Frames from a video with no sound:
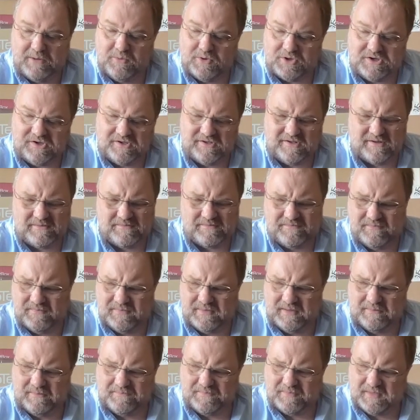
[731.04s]
which is a
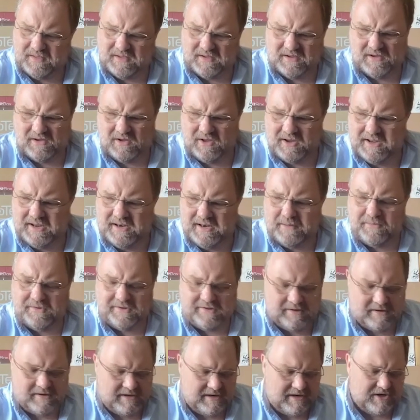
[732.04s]
kind of
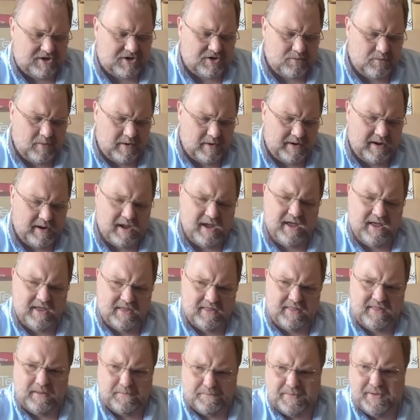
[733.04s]
limited edition one,
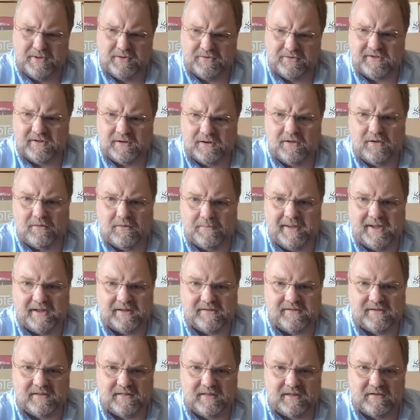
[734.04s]
they're built a lot
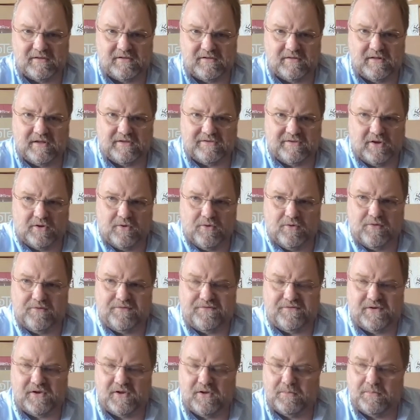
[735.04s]
better. There's an
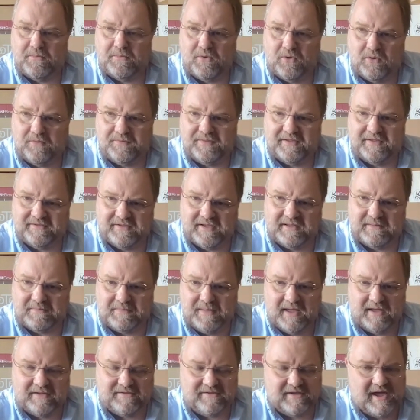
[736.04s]
awful lot more. There's
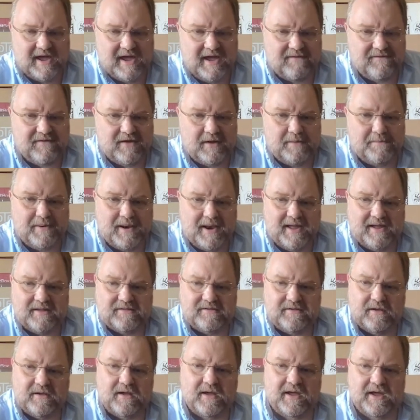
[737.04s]
a heavier
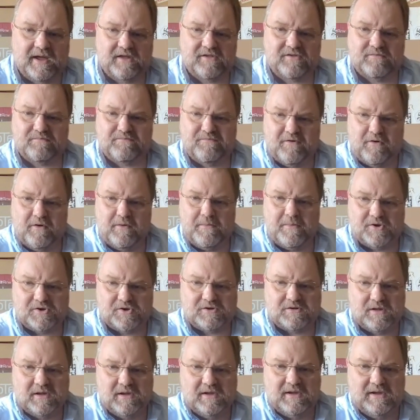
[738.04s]
platter. It's very much
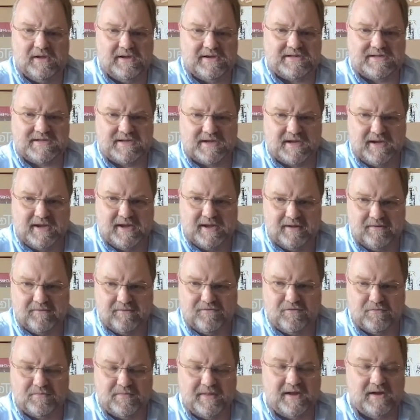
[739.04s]
taking
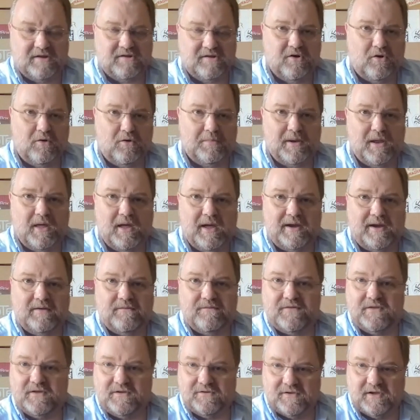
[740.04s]
from their top line of
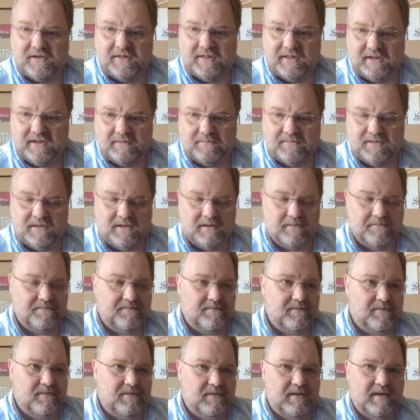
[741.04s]
things like the
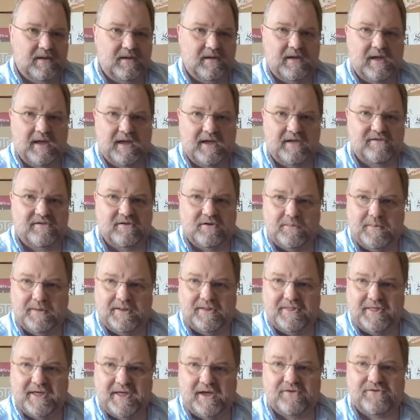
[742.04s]
SL
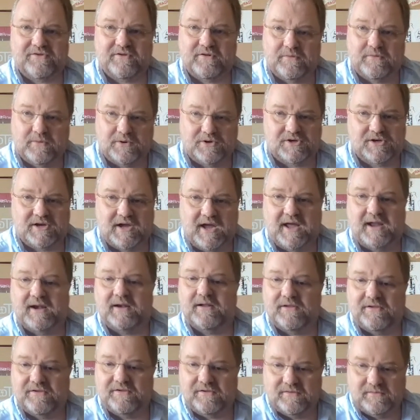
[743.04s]
1000, which again
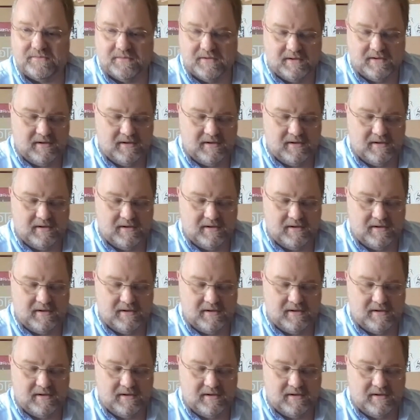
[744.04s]
is